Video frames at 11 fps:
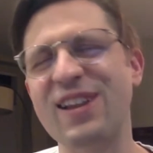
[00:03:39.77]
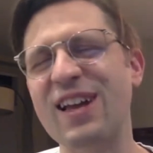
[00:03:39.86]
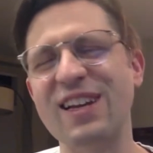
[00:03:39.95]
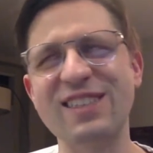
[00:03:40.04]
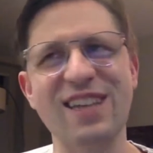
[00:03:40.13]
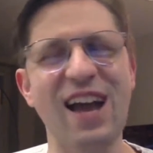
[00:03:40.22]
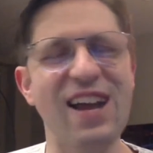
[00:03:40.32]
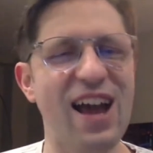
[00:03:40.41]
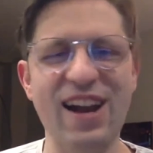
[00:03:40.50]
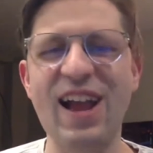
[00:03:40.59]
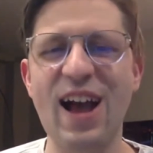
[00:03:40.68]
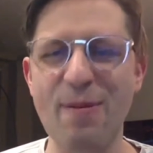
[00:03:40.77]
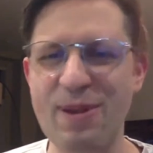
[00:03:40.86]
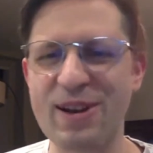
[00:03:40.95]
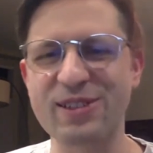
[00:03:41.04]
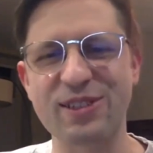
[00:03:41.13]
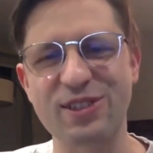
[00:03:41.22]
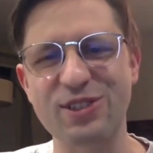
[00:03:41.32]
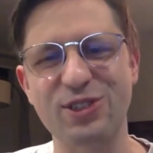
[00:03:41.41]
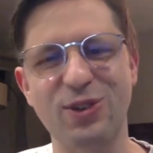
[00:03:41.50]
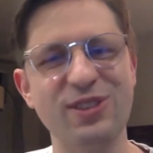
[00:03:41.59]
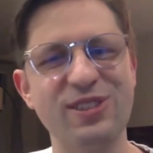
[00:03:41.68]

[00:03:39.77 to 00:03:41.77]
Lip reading: like Cyanide and Happiness, those little shorts